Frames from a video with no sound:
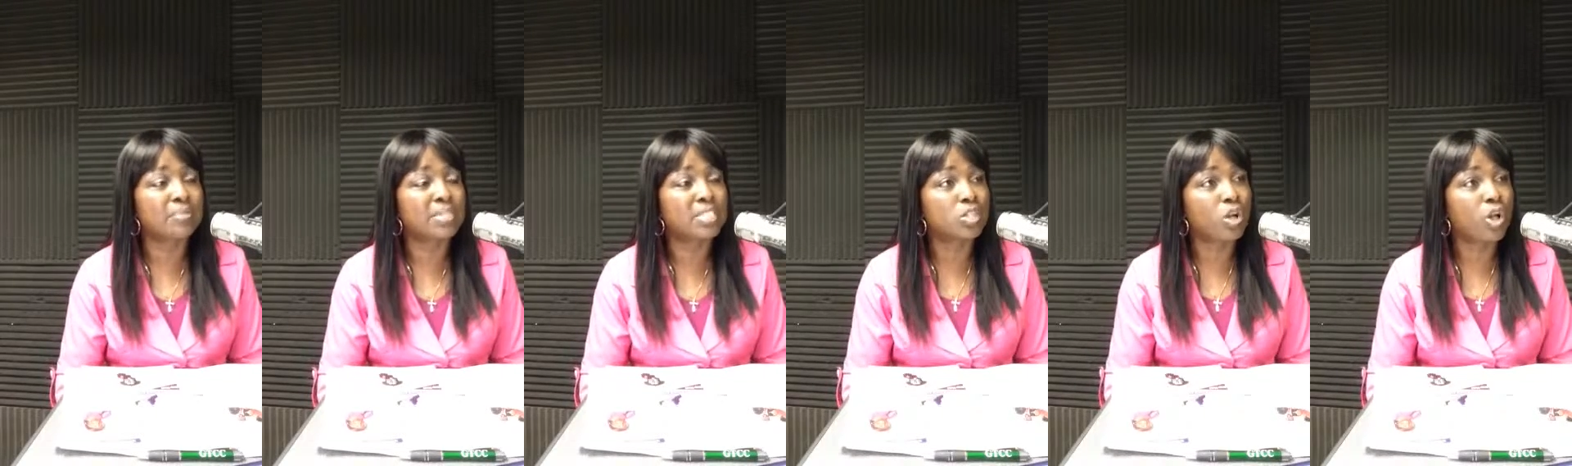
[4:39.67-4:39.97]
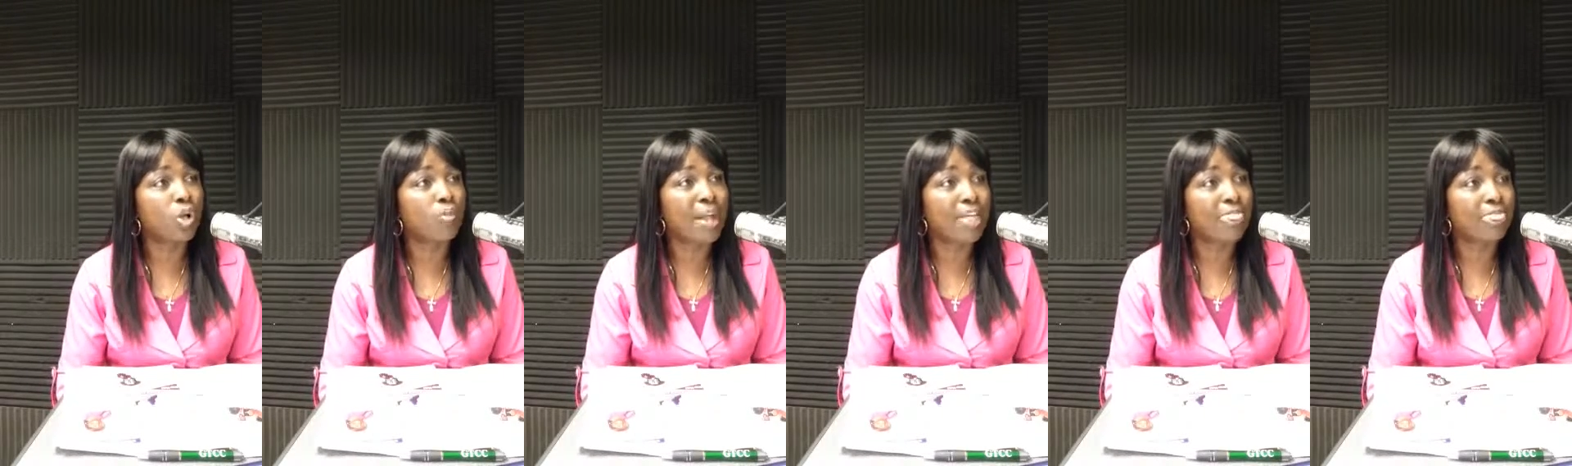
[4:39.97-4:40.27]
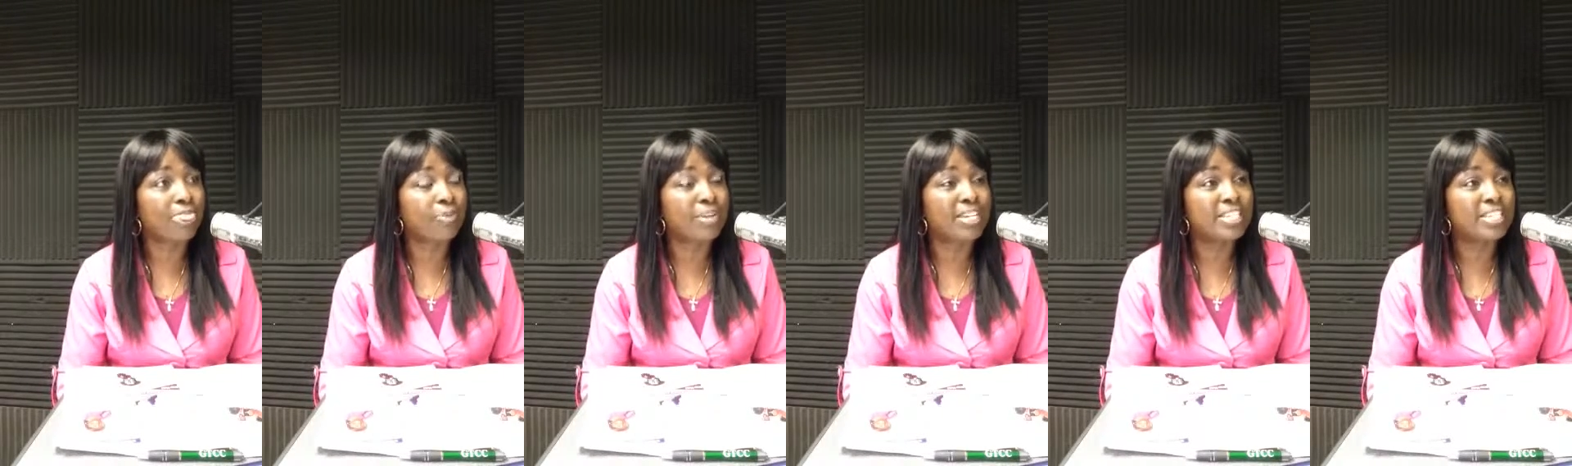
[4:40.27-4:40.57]
It's called my
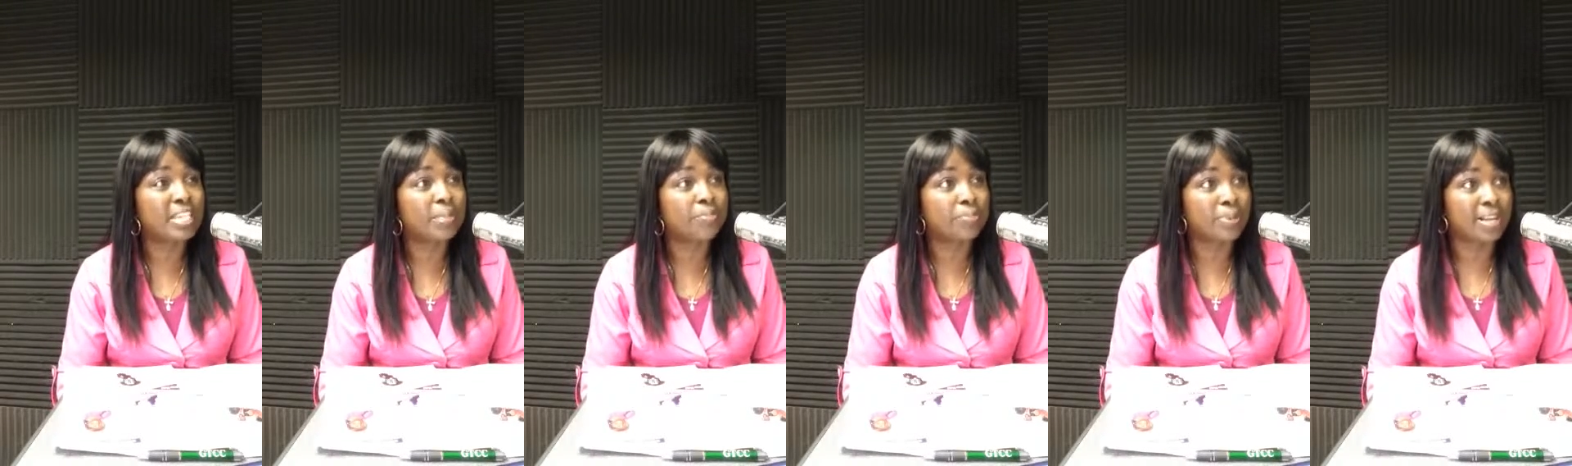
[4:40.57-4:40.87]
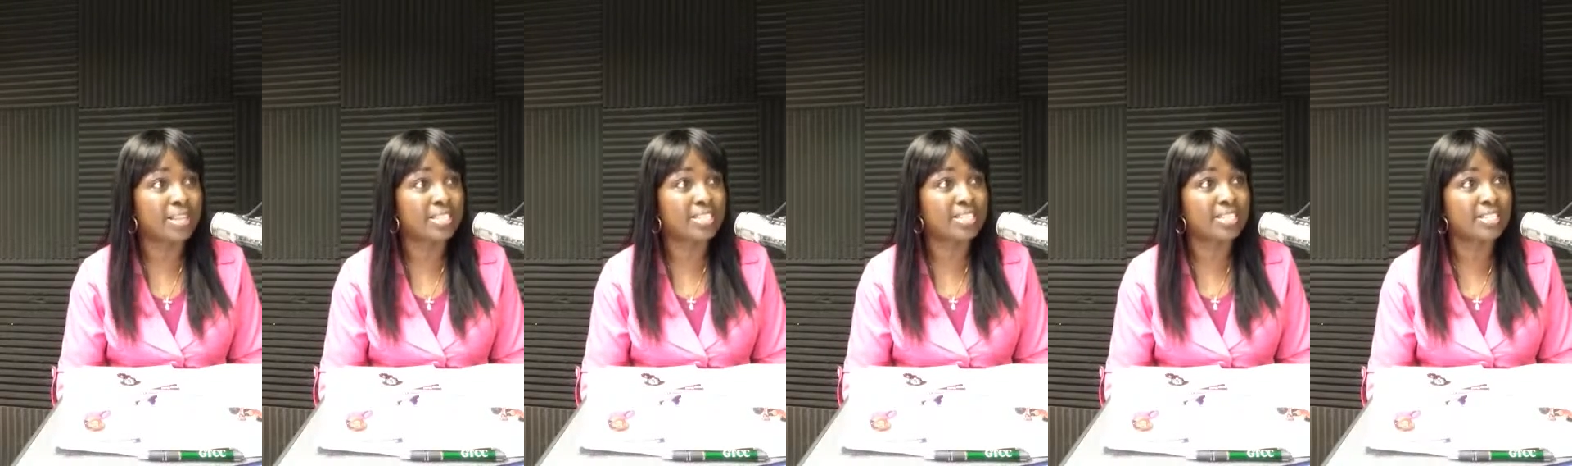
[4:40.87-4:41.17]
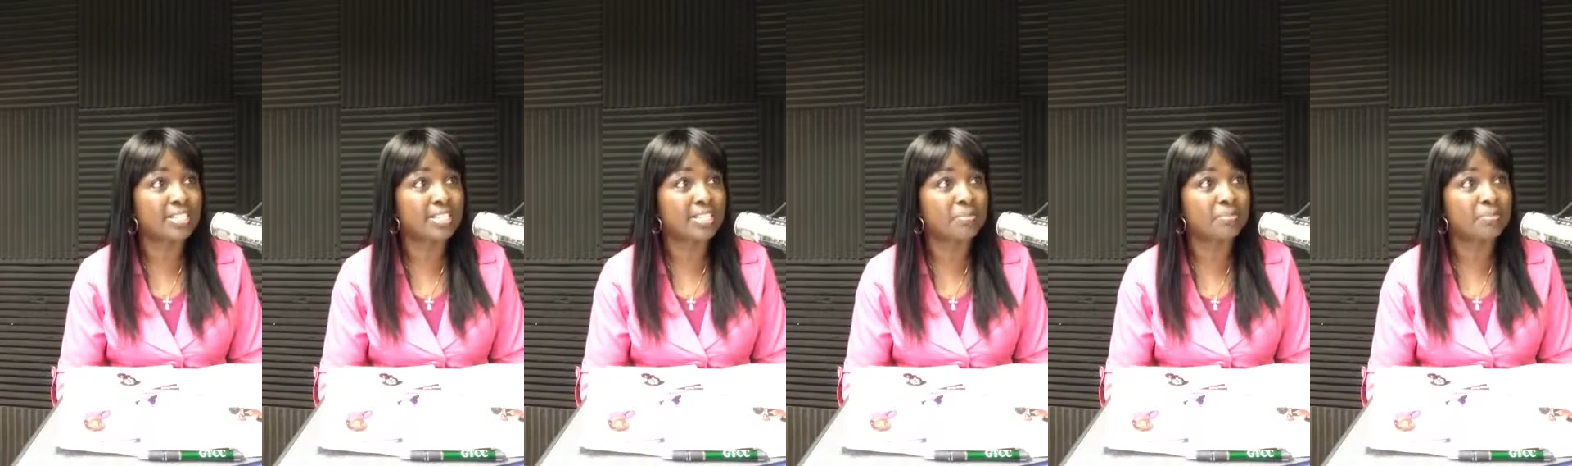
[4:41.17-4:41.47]
3D Plus
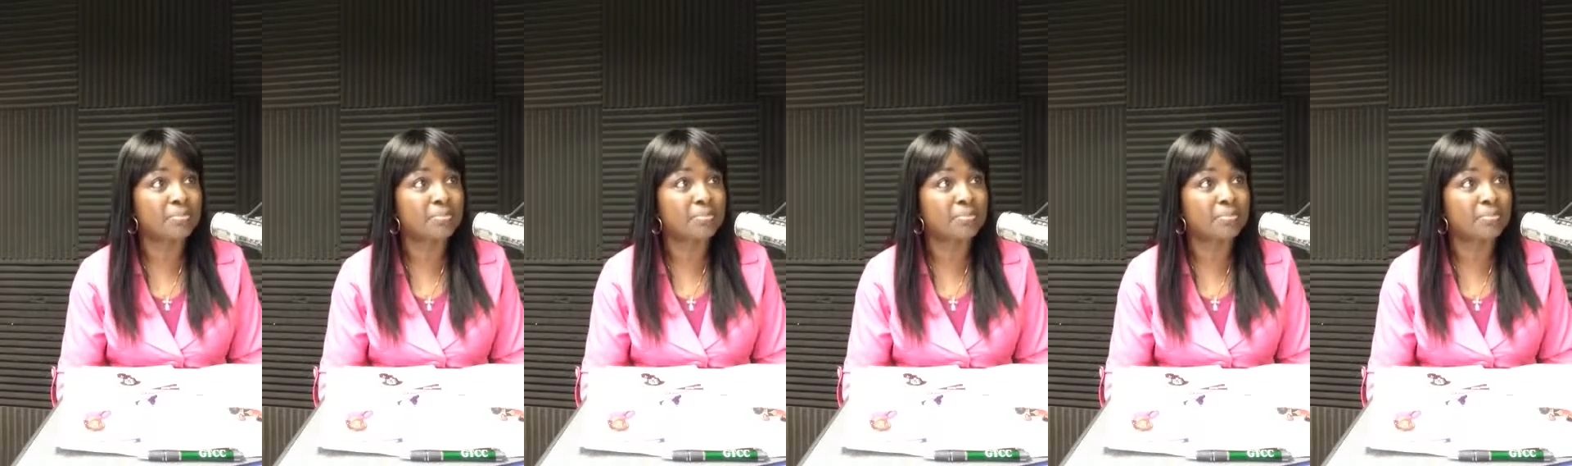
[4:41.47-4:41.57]
system.